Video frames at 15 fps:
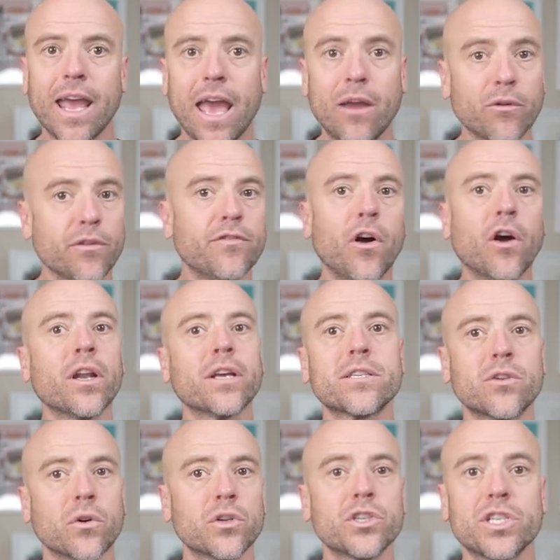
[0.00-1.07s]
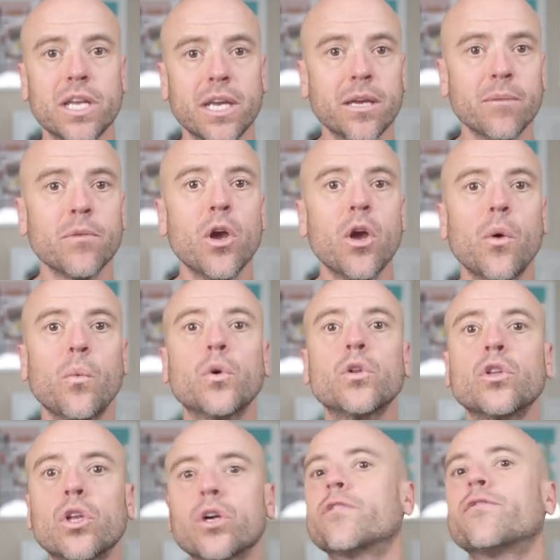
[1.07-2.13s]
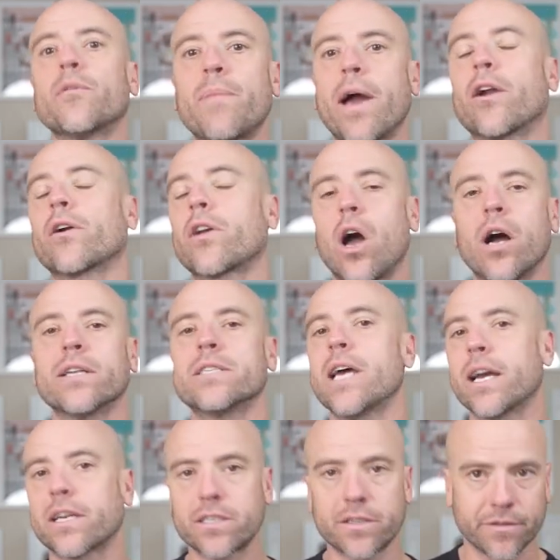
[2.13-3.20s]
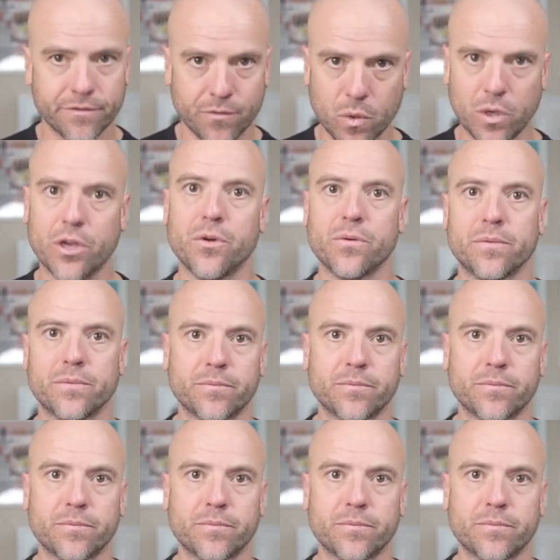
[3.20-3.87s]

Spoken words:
and Rephonic's search team will look for better contacts for you.